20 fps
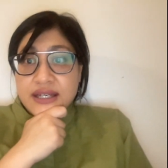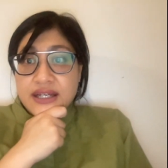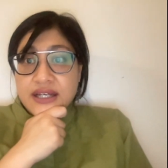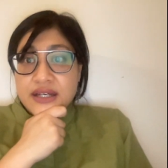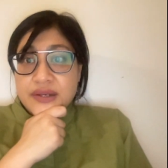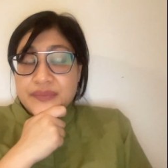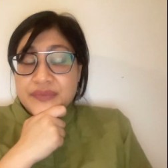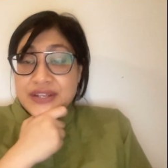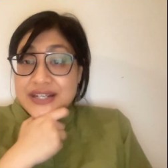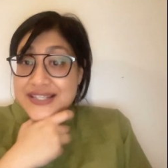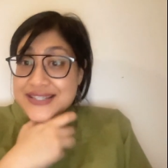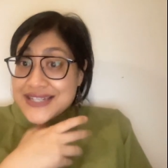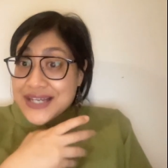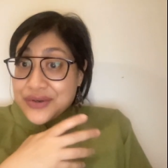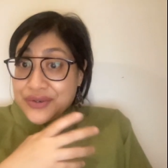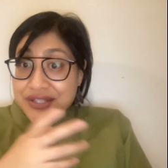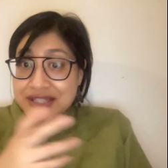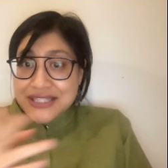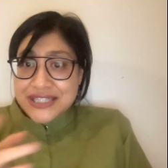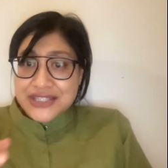um, that is
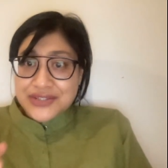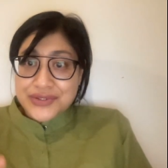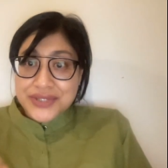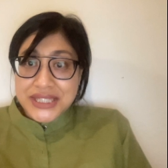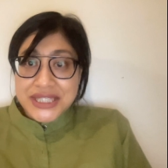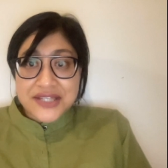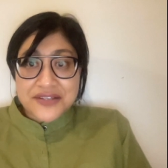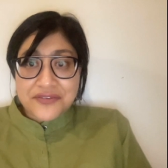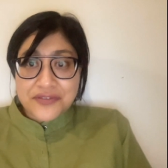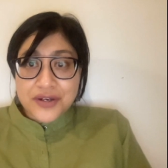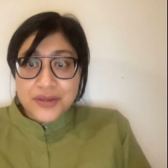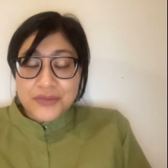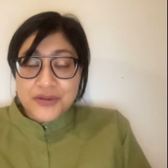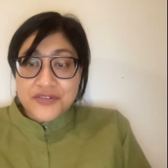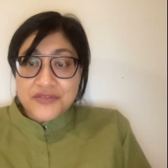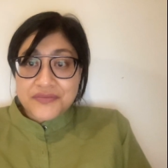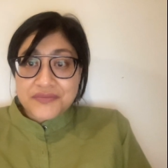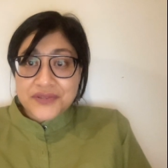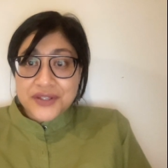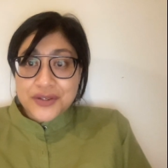now continuing in the form
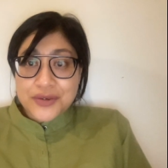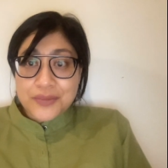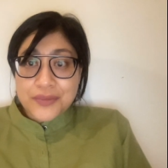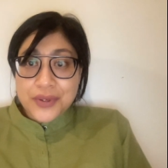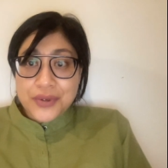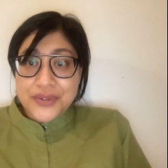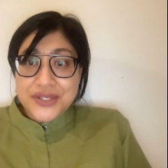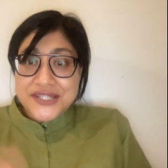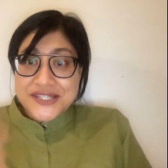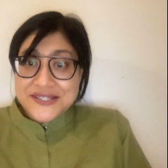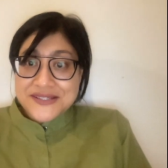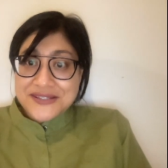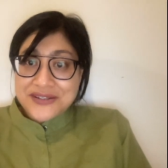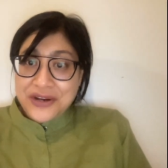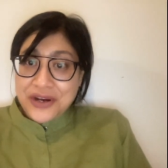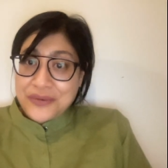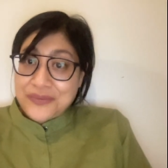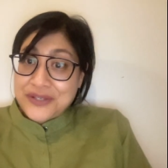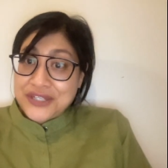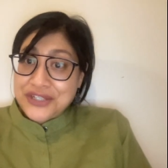of, you know, bogus
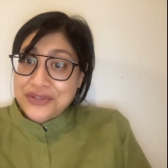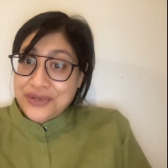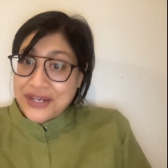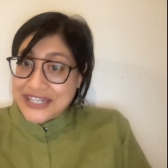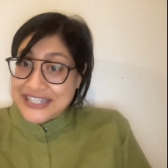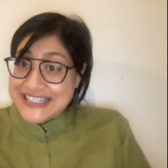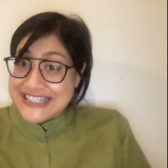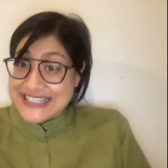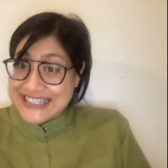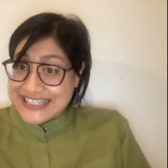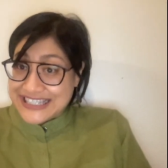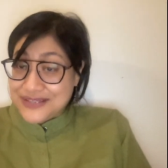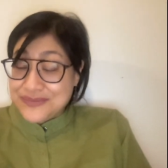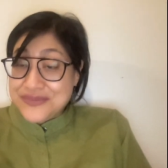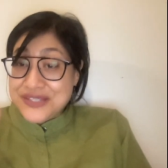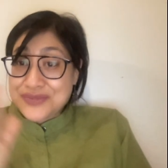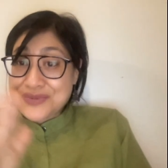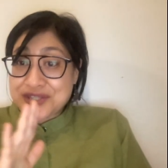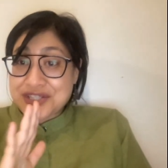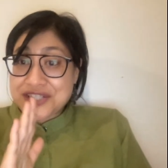carbon credit
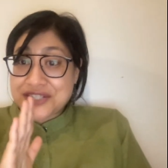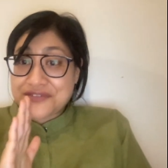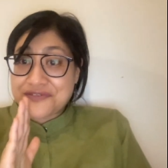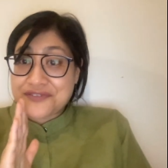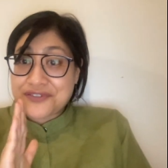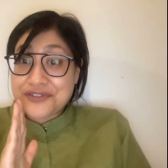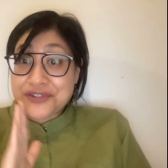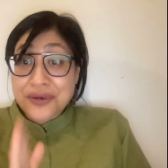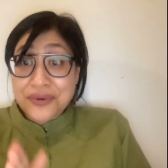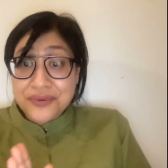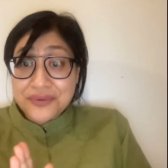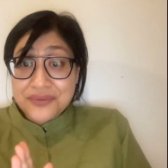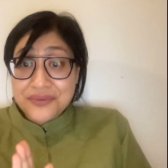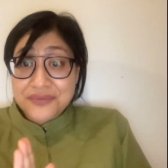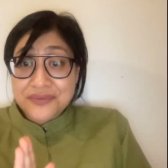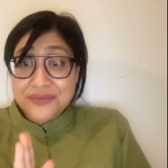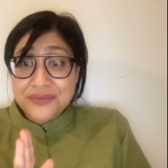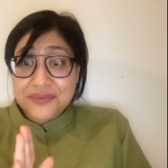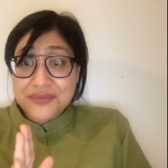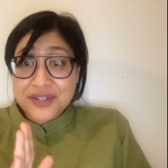schemes, which if you don't
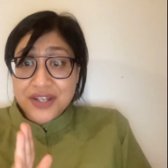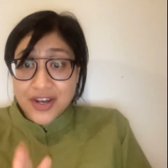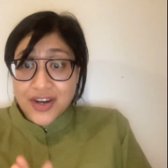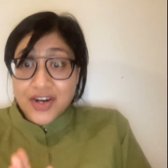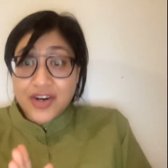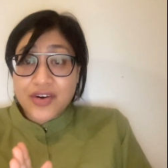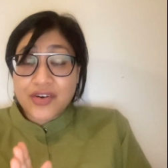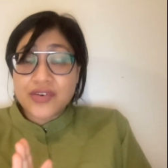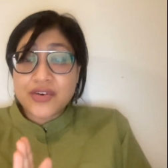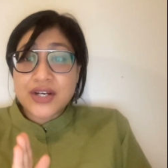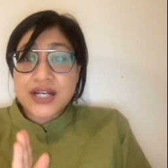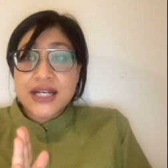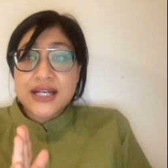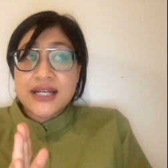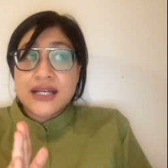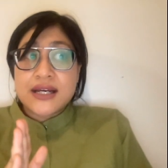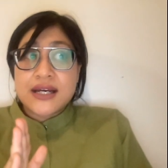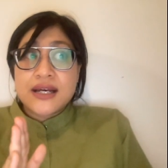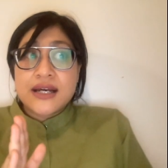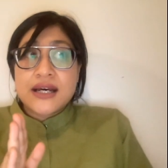know,
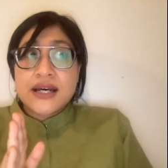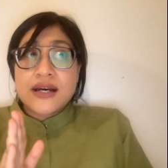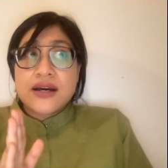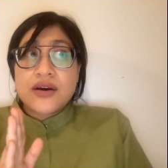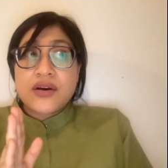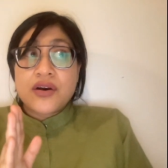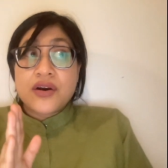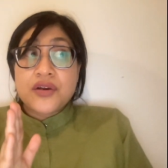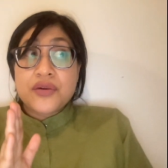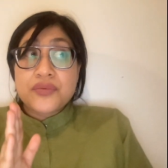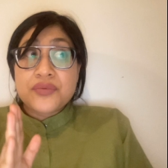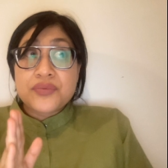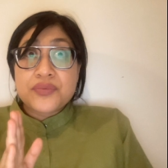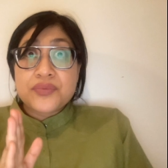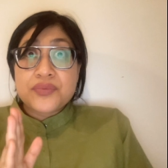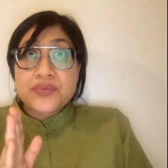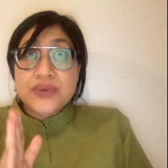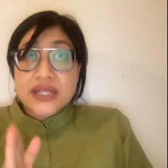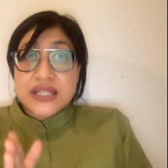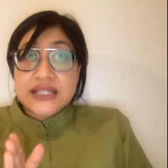are
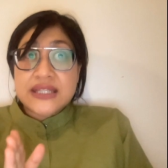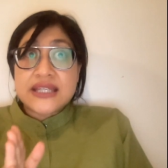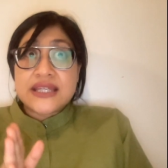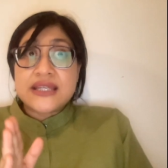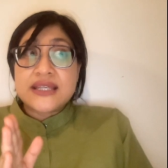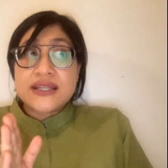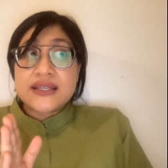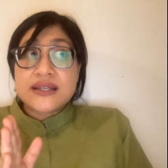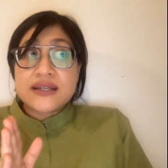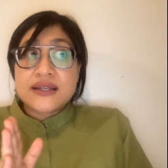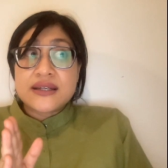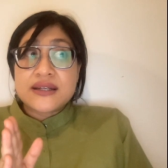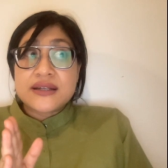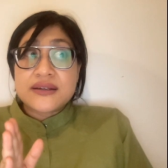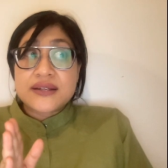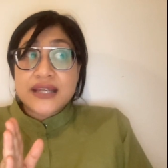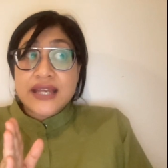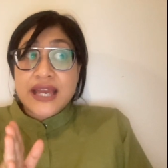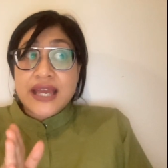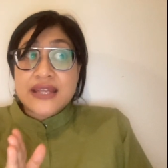really
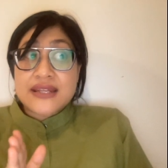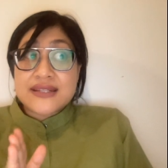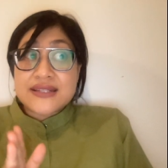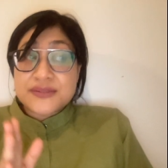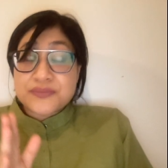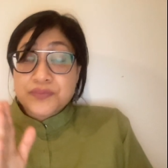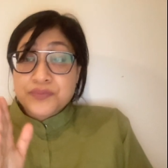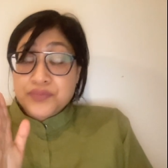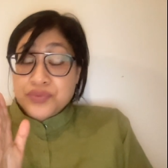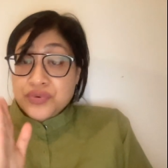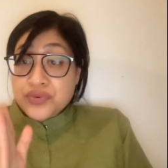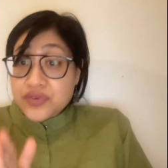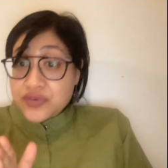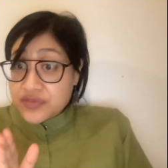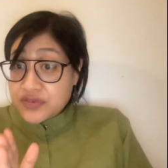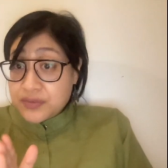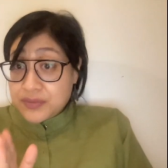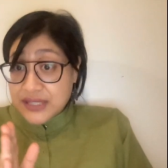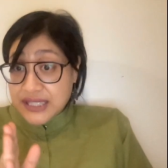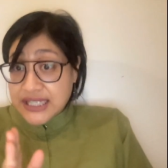and
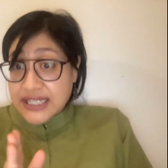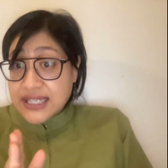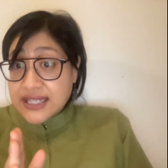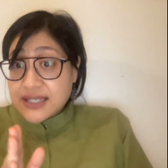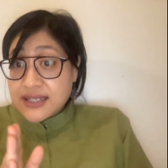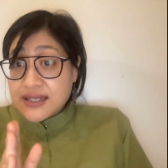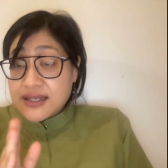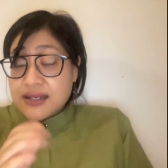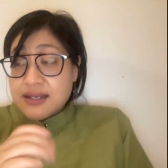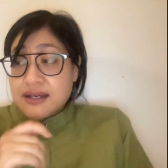provably